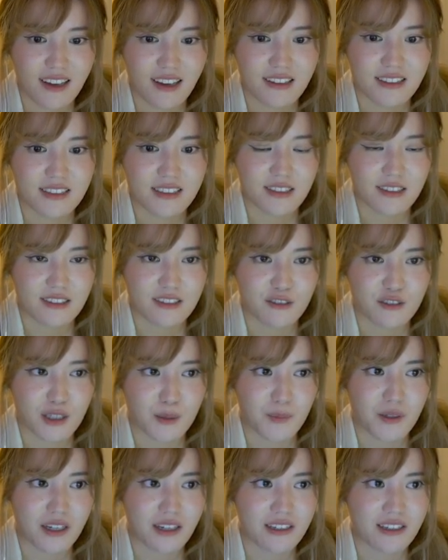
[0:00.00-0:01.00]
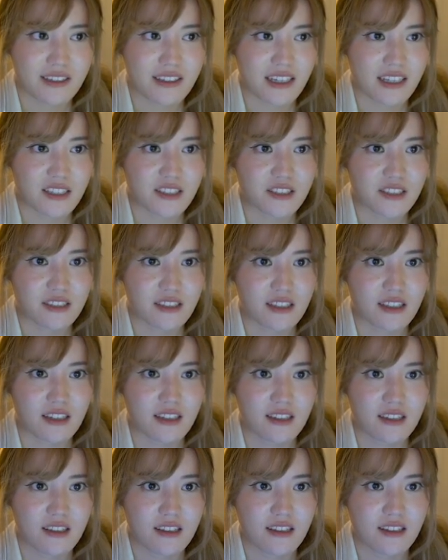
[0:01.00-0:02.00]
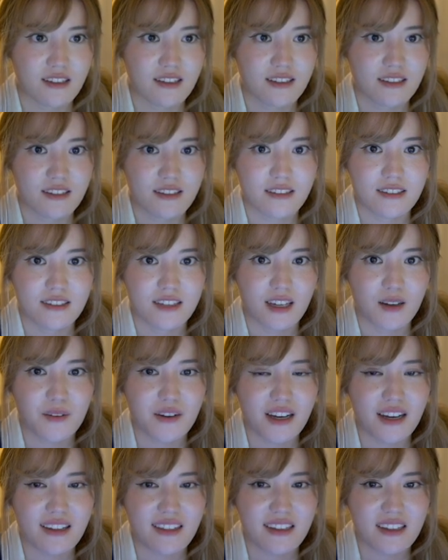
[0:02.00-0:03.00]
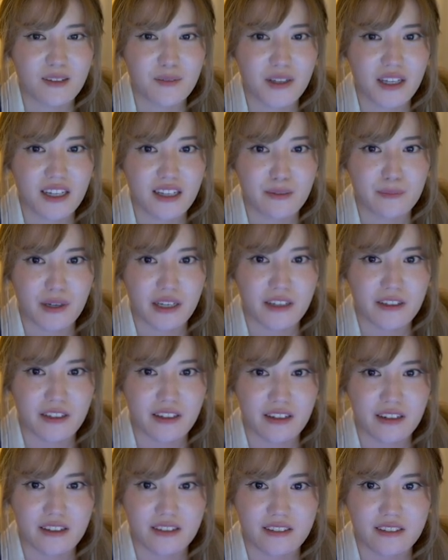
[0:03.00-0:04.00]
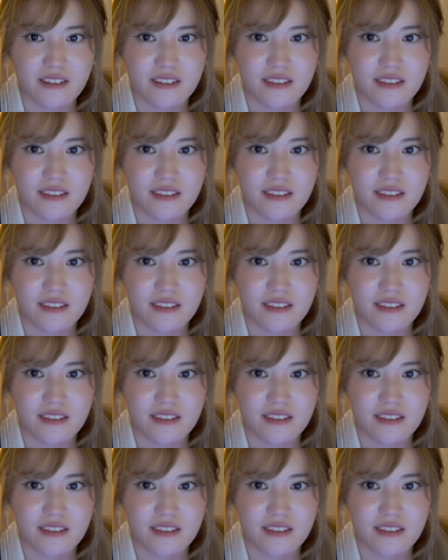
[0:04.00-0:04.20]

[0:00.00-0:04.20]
I start drama unintentionally. I, I think I'm getting better, though.